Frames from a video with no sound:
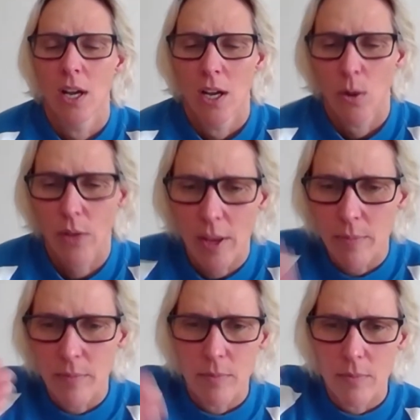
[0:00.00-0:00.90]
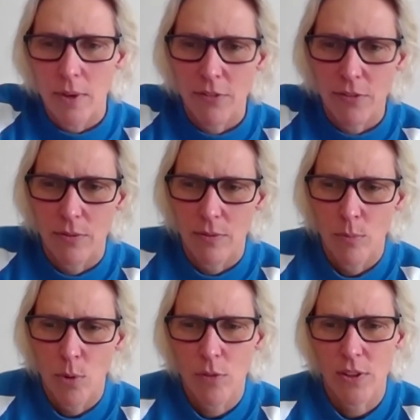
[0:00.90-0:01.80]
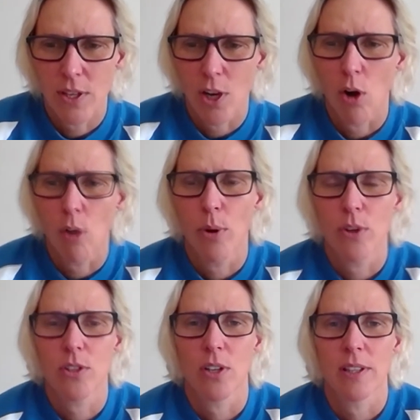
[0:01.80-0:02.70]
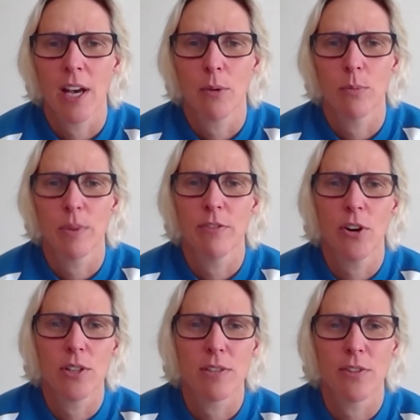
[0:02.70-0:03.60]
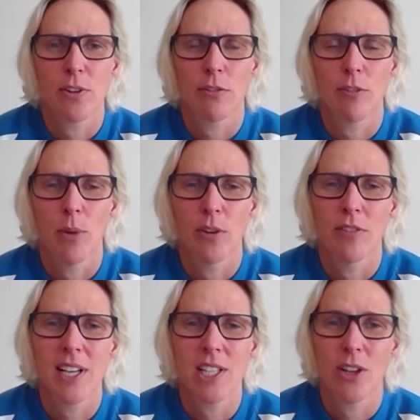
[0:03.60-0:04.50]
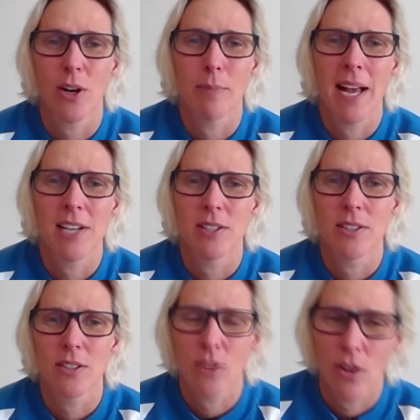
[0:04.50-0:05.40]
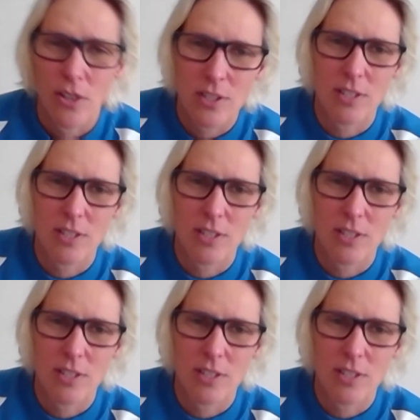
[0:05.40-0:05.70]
if moving the goalposts like that would be very difficult for motivation, I'd imagine, to try and just